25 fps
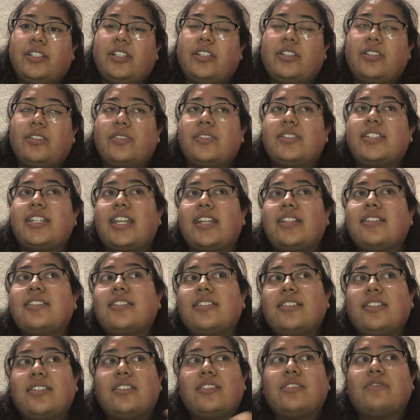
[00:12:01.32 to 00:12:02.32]
through
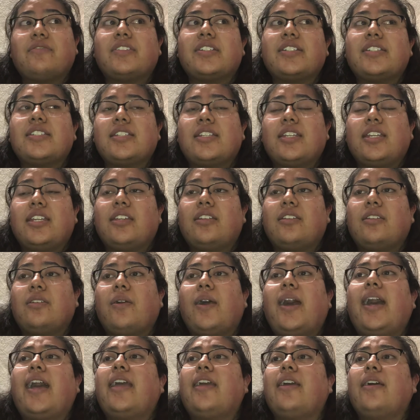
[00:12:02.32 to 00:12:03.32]
Dayton University in
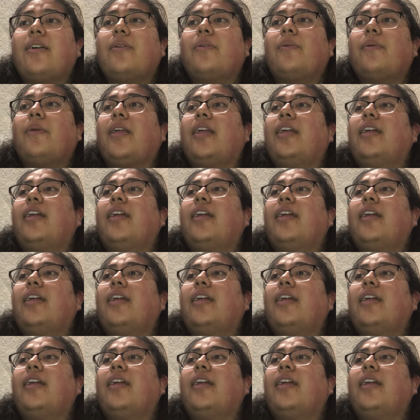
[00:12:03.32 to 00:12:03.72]
Ohio.